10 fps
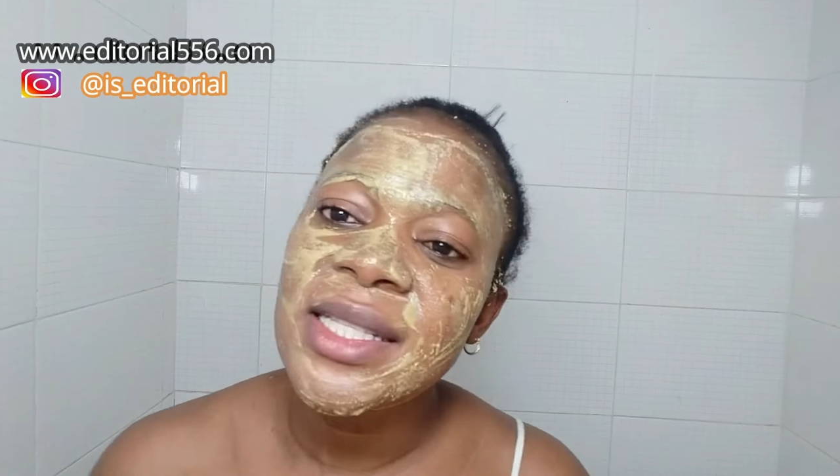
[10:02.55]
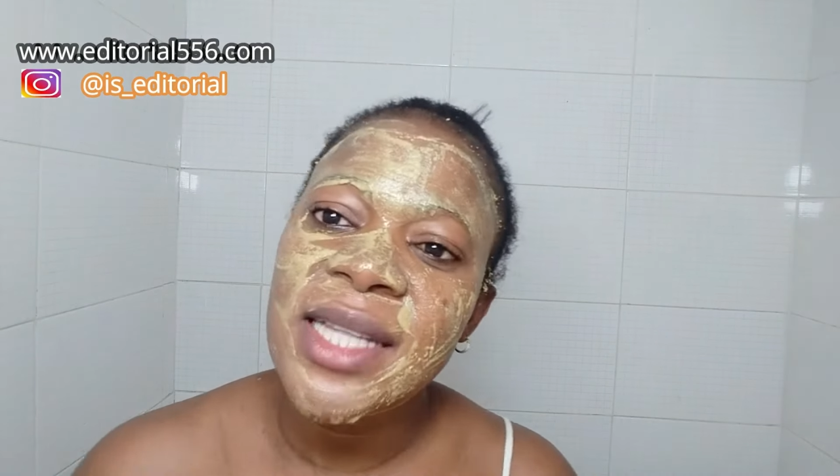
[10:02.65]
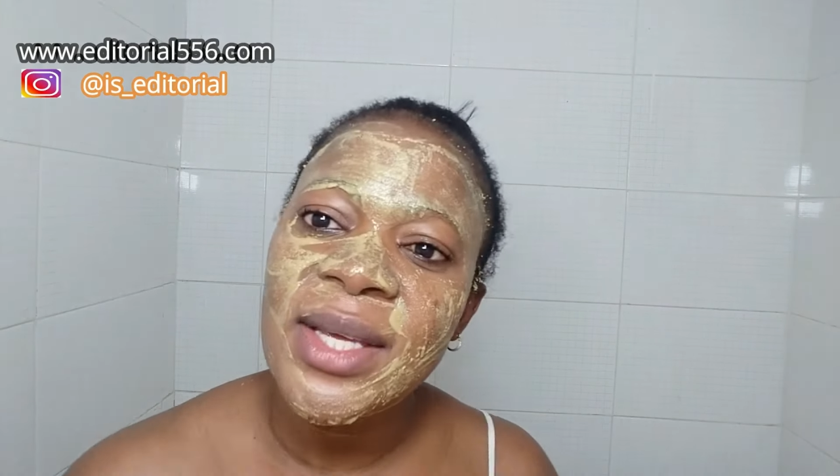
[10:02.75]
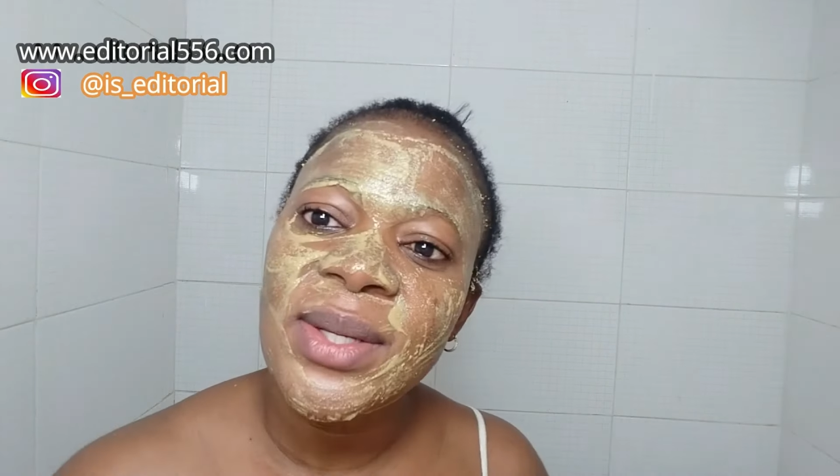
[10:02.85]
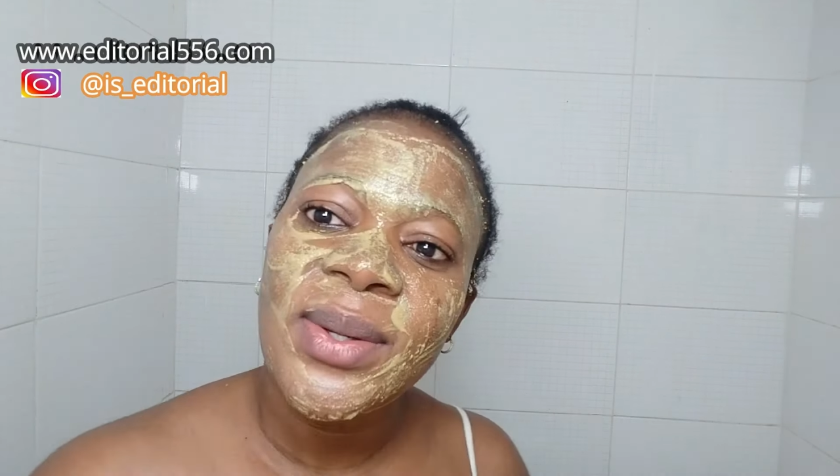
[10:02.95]

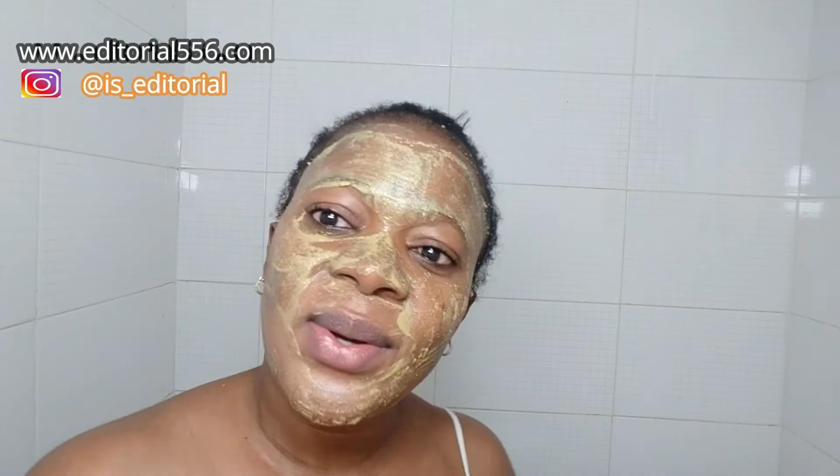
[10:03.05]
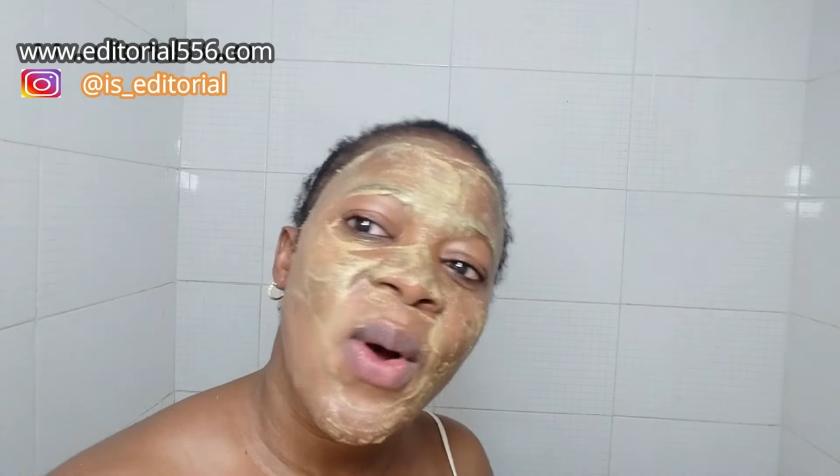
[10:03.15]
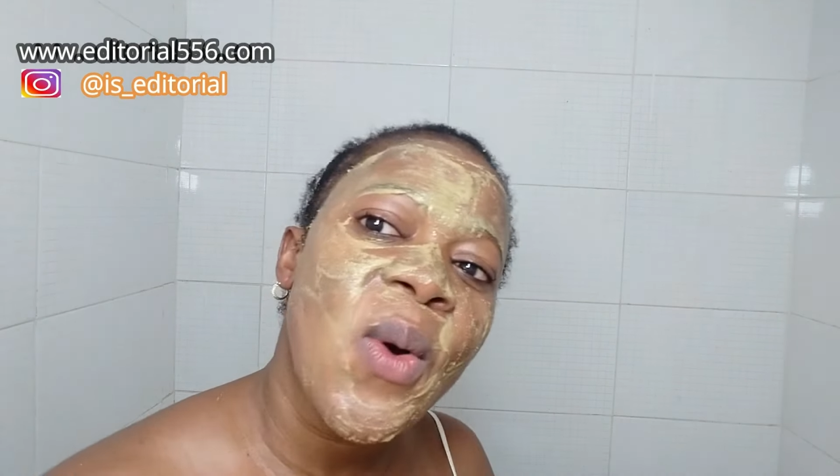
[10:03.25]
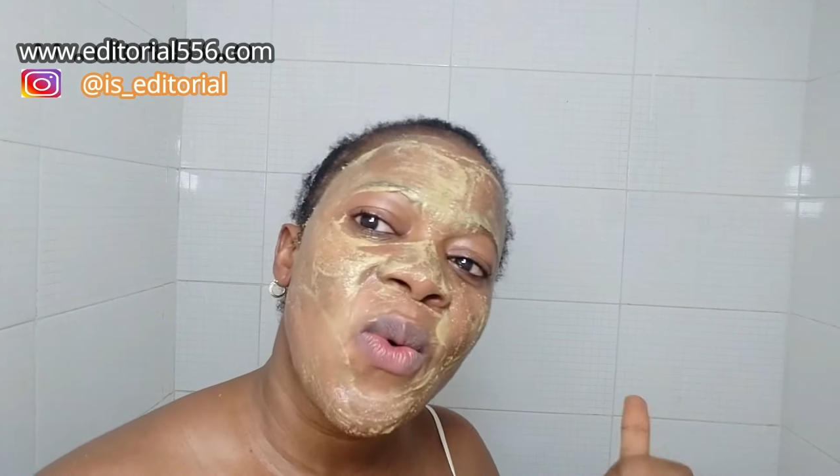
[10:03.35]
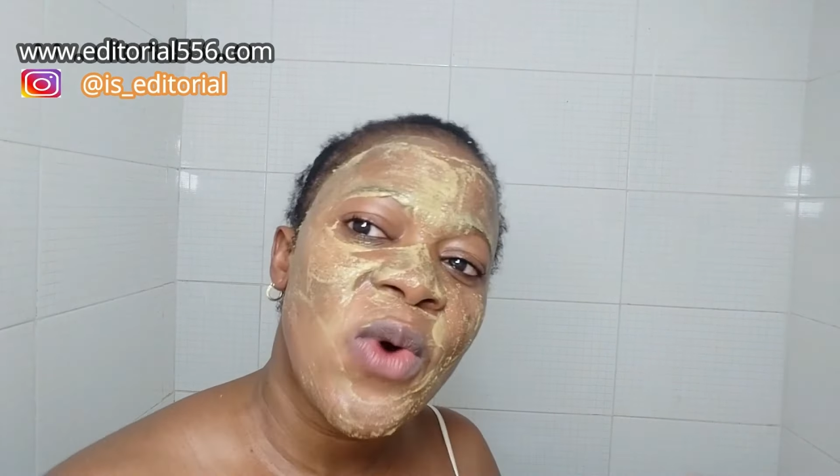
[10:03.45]
then you
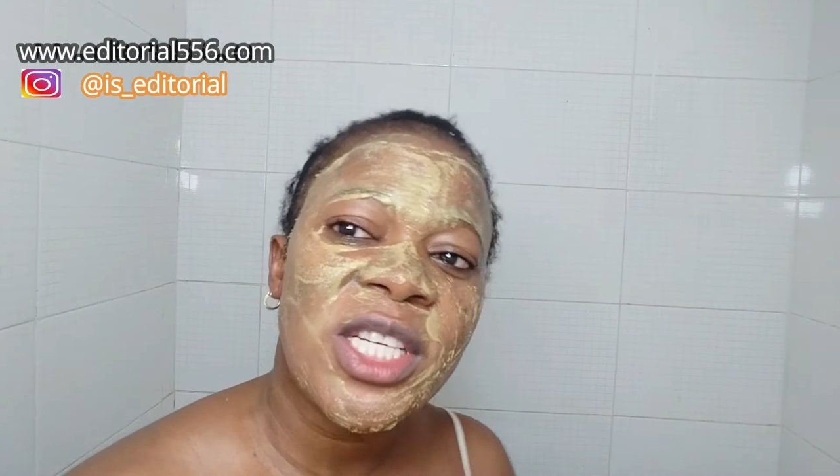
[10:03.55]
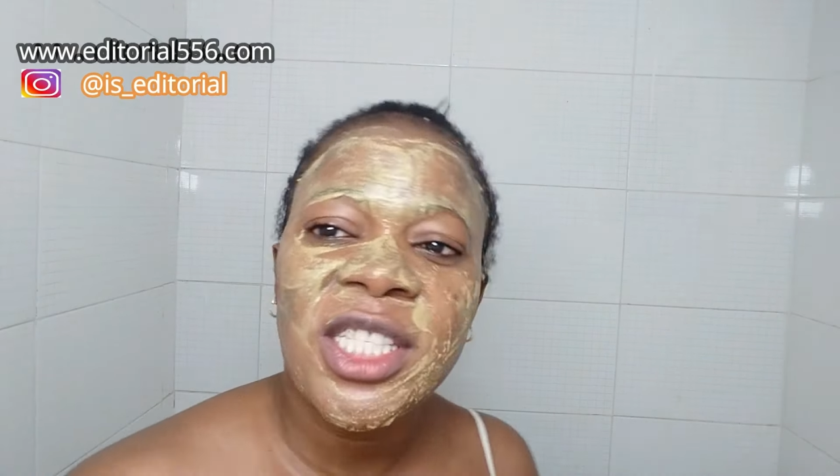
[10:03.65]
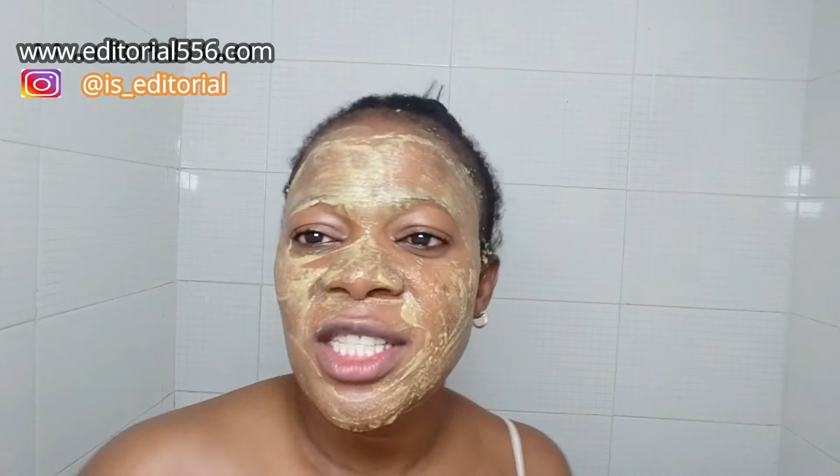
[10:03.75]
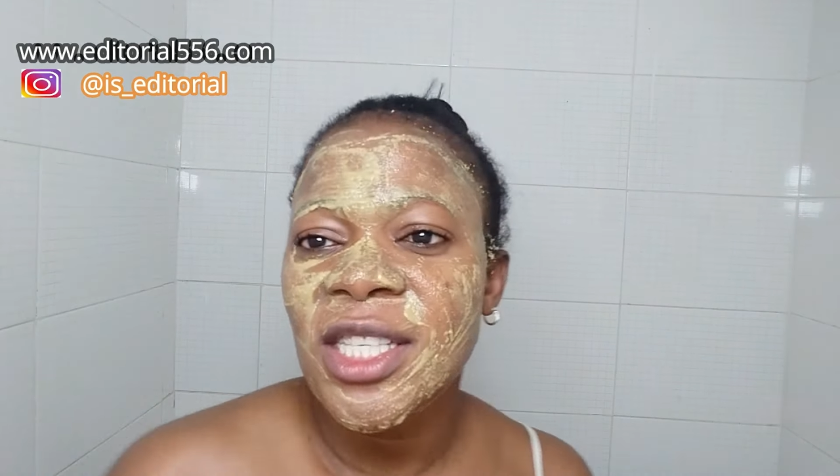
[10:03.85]
go wash it